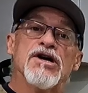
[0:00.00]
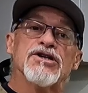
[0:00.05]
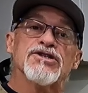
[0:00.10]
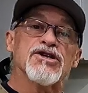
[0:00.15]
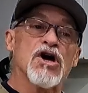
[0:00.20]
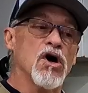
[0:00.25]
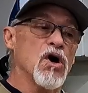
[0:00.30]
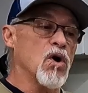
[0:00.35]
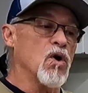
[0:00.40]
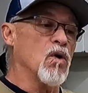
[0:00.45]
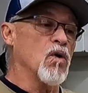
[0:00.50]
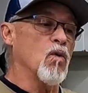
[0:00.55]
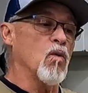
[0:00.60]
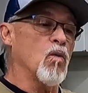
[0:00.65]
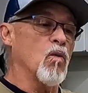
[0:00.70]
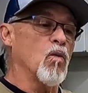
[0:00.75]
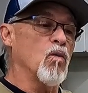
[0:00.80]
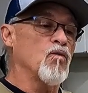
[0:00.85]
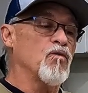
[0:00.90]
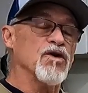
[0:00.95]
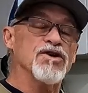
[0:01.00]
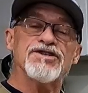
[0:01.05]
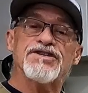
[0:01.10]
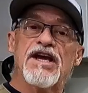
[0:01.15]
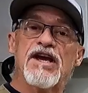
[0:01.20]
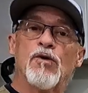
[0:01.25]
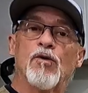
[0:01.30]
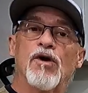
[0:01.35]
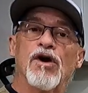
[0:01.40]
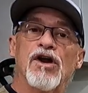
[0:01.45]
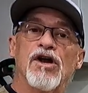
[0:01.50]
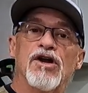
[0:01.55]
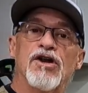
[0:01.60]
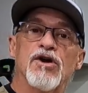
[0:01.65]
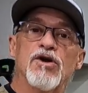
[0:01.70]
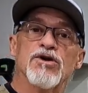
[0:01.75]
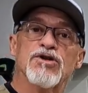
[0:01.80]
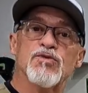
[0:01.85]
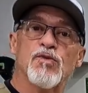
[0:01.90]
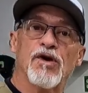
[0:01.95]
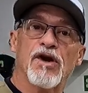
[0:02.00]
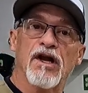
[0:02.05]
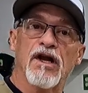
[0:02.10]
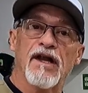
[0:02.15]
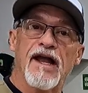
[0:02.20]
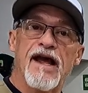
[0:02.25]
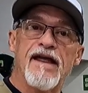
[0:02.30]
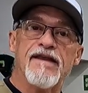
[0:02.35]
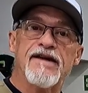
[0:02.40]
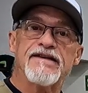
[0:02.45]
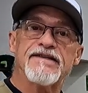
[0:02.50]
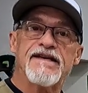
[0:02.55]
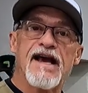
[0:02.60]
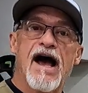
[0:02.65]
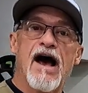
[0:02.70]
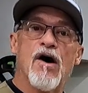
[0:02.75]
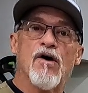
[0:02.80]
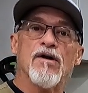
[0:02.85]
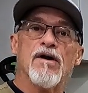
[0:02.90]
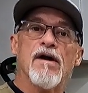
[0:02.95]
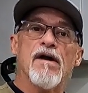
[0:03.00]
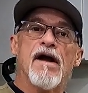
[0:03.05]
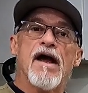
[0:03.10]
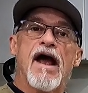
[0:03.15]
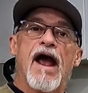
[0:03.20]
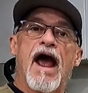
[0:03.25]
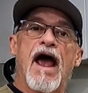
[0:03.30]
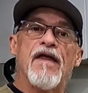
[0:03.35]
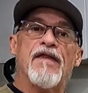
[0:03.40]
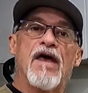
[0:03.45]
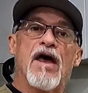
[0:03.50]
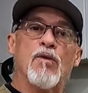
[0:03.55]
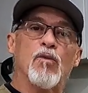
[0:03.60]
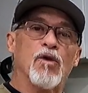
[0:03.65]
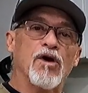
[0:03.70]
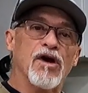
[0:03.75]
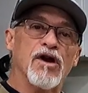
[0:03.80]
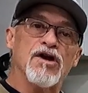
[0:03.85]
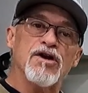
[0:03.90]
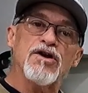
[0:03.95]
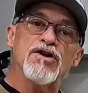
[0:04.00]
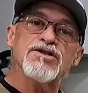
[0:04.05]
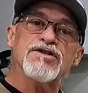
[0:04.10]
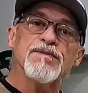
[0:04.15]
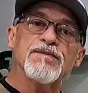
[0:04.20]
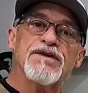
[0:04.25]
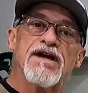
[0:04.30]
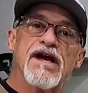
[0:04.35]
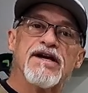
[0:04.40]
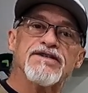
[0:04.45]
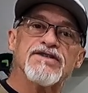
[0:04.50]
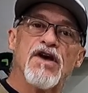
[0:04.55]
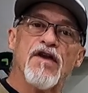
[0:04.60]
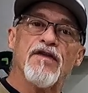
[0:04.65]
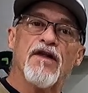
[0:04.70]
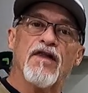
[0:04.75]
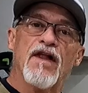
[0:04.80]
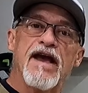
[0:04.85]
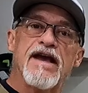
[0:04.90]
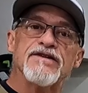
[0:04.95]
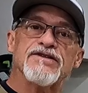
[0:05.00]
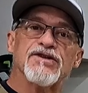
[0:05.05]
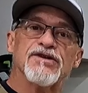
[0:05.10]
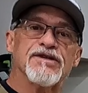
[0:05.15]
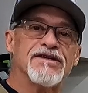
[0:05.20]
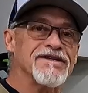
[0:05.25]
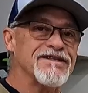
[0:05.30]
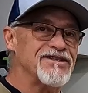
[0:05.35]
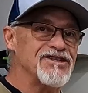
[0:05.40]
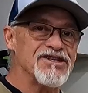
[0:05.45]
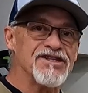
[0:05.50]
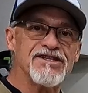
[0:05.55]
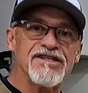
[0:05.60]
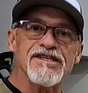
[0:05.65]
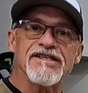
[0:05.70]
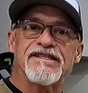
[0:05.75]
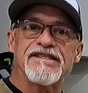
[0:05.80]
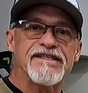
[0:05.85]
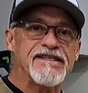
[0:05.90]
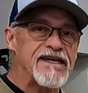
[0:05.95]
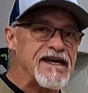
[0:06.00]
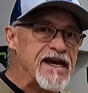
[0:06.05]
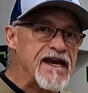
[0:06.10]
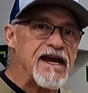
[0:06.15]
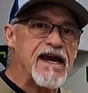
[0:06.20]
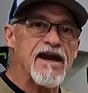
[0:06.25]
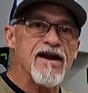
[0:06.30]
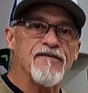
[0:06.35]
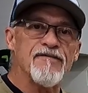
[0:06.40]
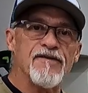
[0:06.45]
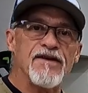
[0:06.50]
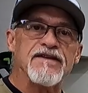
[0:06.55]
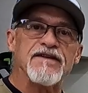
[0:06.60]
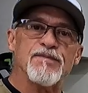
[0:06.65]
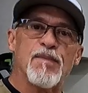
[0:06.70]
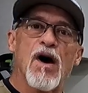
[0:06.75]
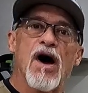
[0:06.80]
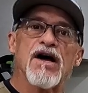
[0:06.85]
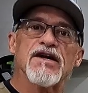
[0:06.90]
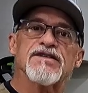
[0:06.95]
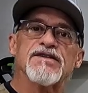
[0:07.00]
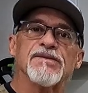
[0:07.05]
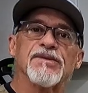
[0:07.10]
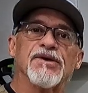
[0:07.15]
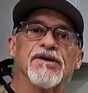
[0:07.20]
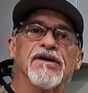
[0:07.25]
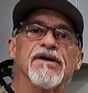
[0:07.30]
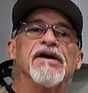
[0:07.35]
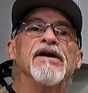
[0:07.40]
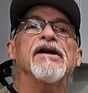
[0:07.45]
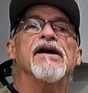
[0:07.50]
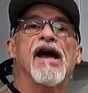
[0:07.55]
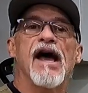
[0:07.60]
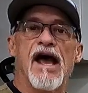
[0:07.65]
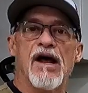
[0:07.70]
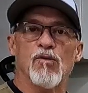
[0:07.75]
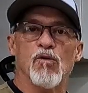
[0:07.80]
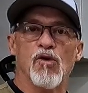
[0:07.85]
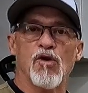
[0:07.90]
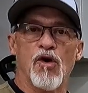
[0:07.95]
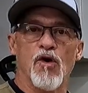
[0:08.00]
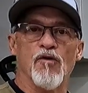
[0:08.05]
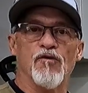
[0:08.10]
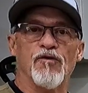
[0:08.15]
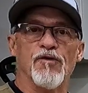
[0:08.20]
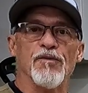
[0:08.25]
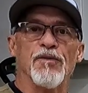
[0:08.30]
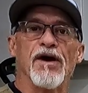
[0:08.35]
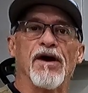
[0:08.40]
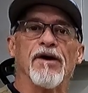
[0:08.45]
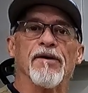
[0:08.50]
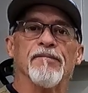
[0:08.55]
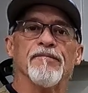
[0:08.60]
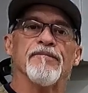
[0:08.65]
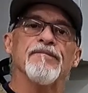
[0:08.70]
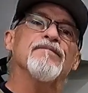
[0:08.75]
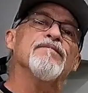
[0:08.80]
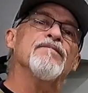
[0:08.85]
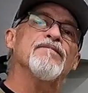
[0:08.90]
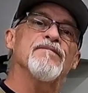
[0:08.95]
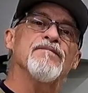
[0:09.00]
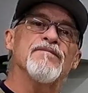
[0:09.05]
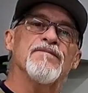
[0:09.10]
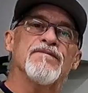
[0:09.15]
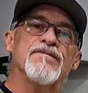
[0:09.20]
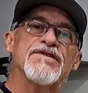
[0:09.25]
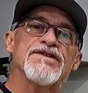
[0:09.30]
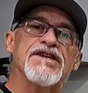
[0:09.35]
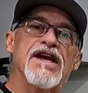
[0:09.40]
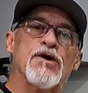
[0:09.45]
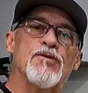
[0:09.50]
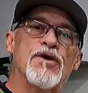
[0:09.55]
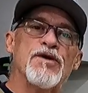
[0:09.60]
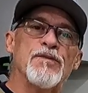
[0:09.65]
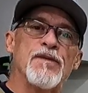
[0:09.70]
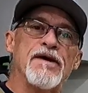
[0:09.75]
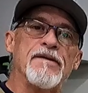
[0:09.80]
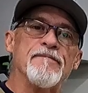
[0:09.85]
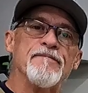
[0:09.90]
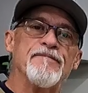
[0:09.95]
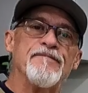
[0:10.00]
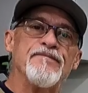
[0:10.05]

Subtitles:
So, first thing we're gonna do is we're gonna lay this out, and then we're gonna do some tests on the laser just to see if it's possible, and we'll go from there. Stick with me.